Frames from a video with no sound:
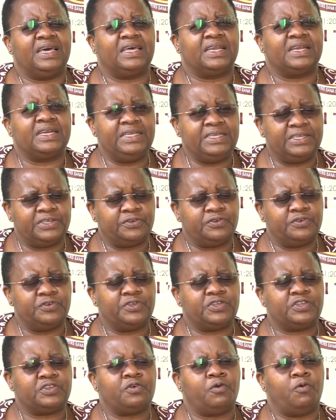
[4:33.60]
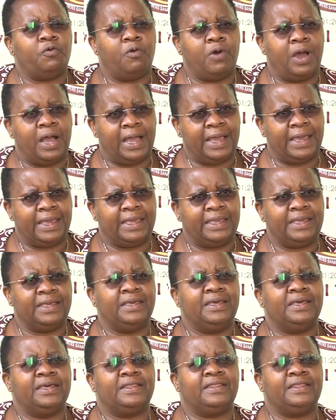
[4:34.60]
reasons why
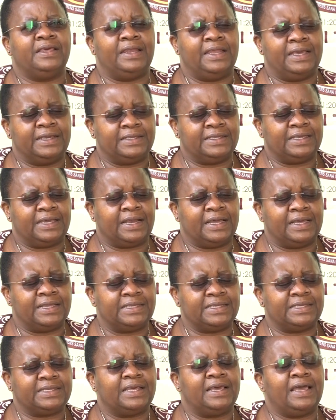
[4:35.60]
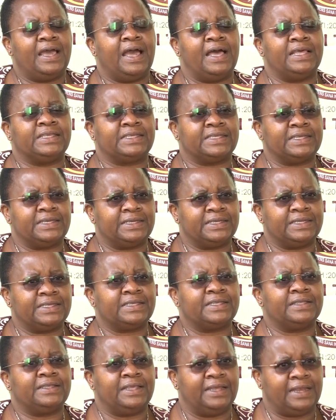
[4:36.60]
the lecturers
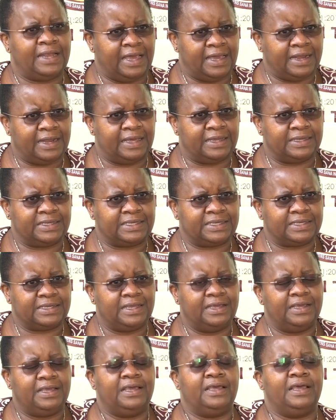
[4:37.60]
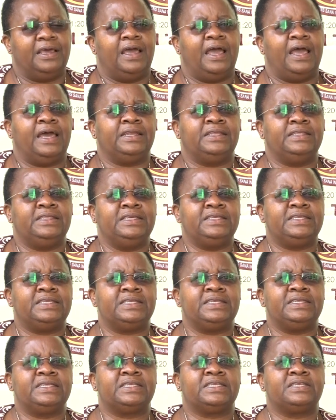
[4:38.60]
assess the learners. And this
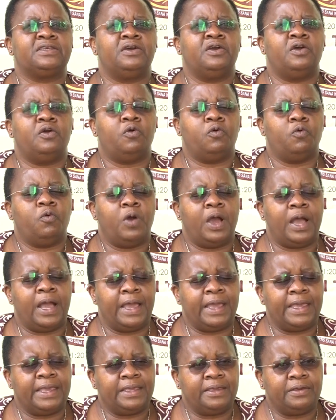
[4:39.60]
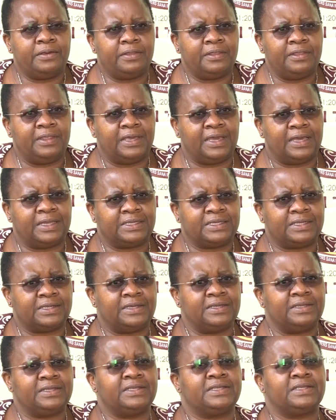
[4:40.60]
is why they
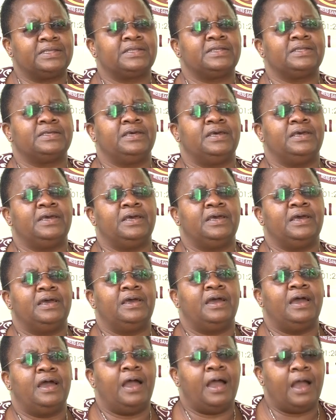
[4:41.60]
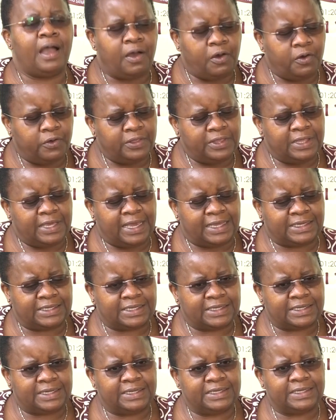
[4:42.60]
assess, how they
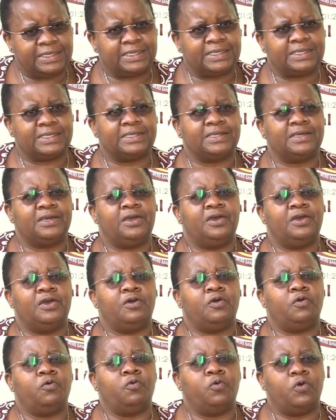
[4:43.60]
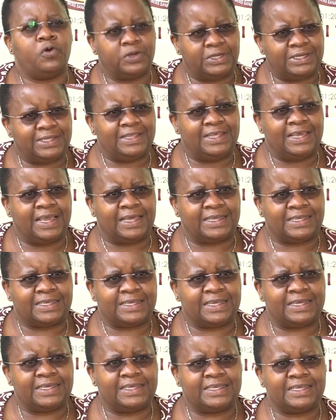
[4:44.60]
assess, what they
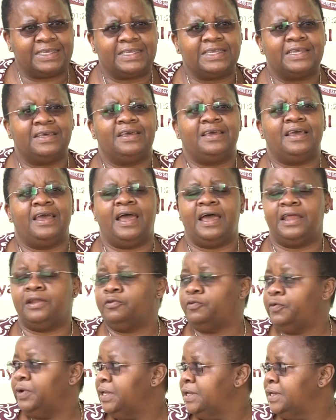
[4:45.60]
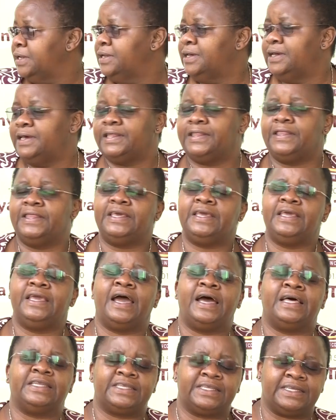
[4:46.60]
assess, and when they
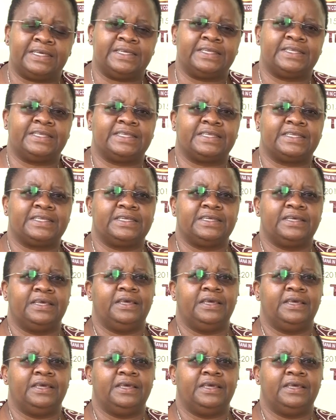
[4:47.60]
assess.